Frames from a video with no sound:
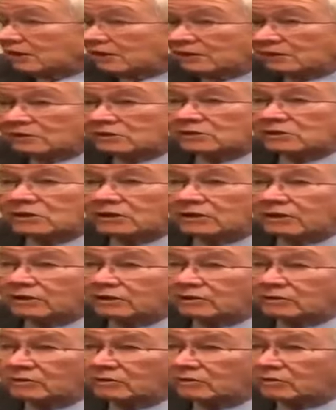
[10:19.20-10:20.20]
nice
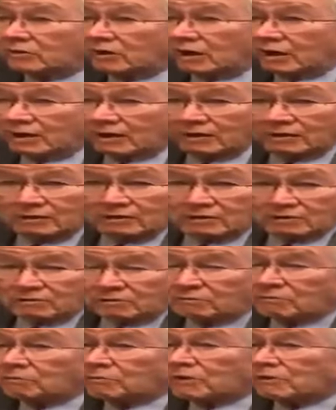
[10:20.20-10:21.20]
and
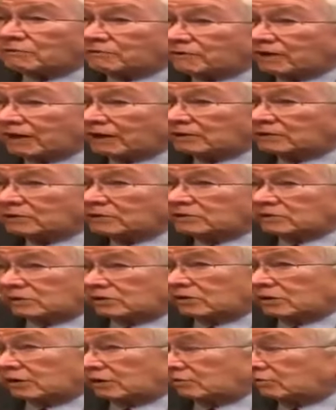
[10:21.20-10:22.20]
befriends
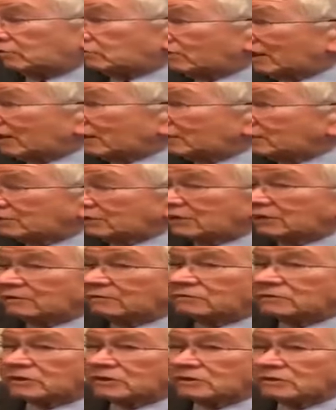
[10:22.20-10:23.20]
the
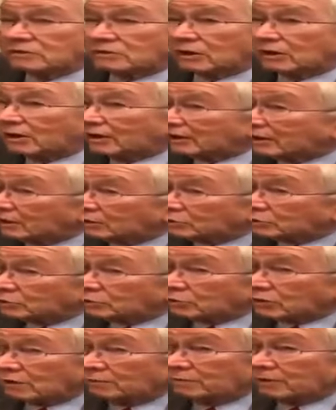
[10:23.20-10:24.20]
relatives. Can I get
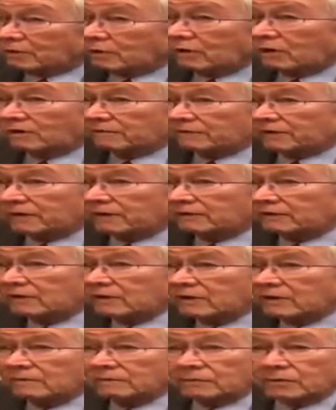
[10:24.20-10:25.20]
you a cup of coffee?
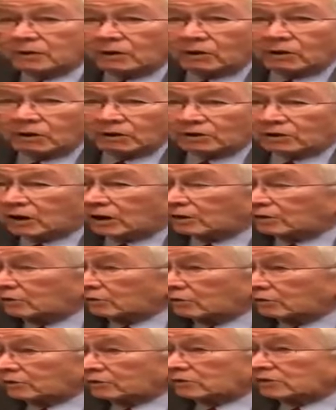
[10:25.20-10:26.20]
Oh, I
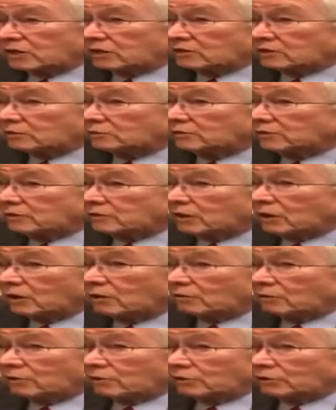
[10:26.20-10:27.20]
know this has to be
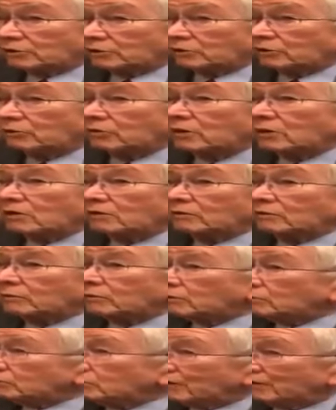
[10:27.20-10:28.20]
terrible on you.
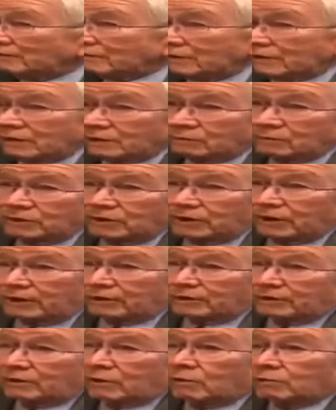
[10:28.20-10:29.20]
We'll do everything we can to